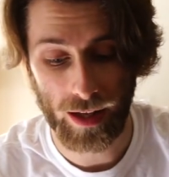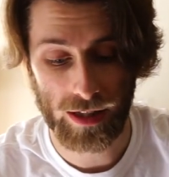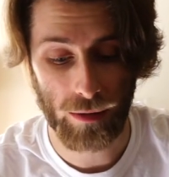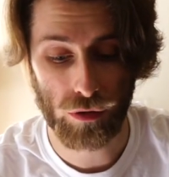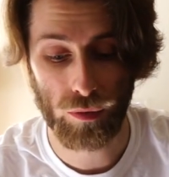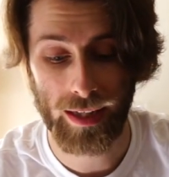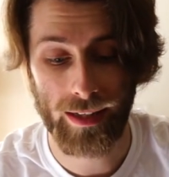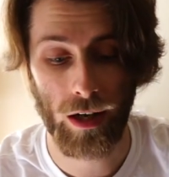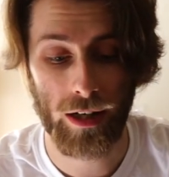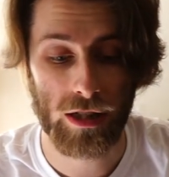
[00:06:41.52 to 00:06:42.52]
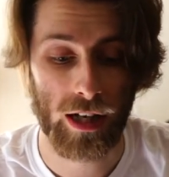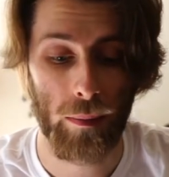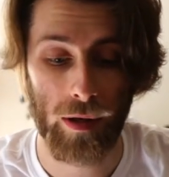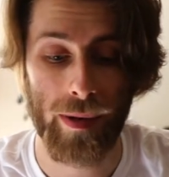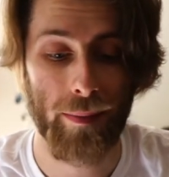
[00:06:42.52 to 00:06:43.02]
So that was really nice. A
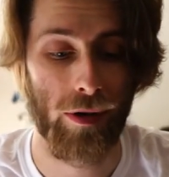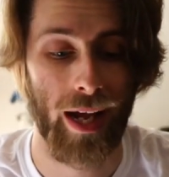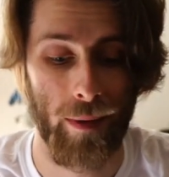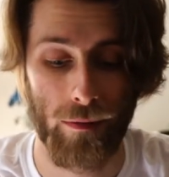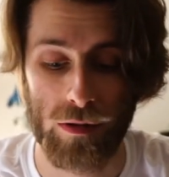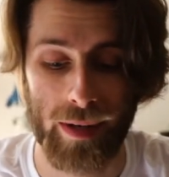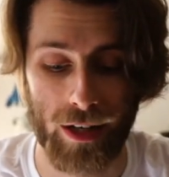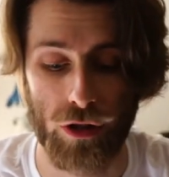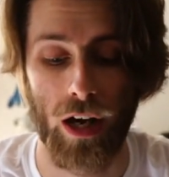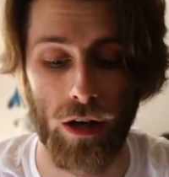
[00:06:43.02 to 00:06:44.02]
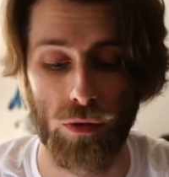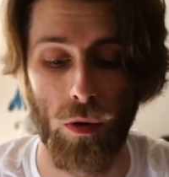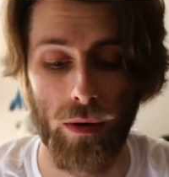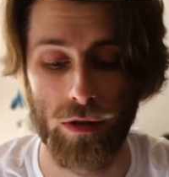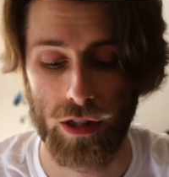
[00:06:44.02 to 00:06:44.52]
couple of people came up to me and actually asked
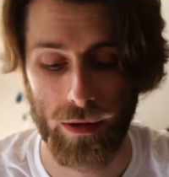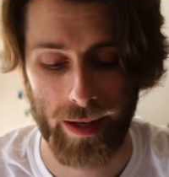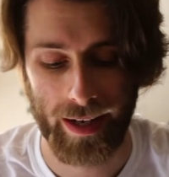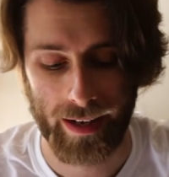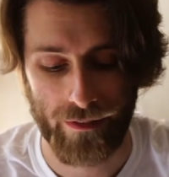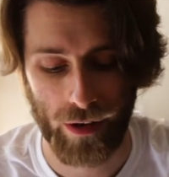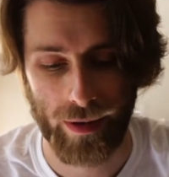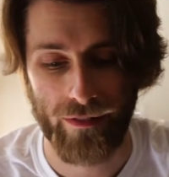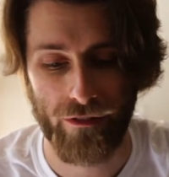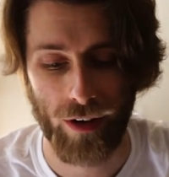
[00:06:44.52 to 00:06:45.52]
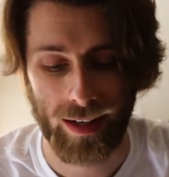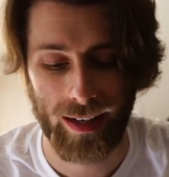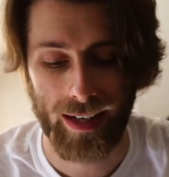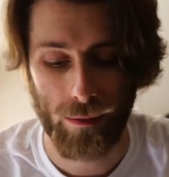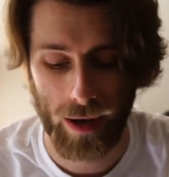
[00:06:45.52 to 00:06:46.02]
what I was doing in a very
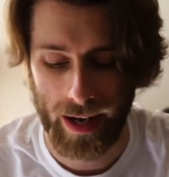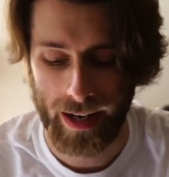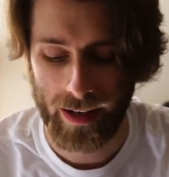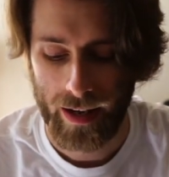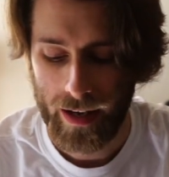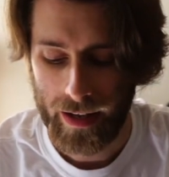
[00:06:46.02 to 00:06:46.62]
friendly way.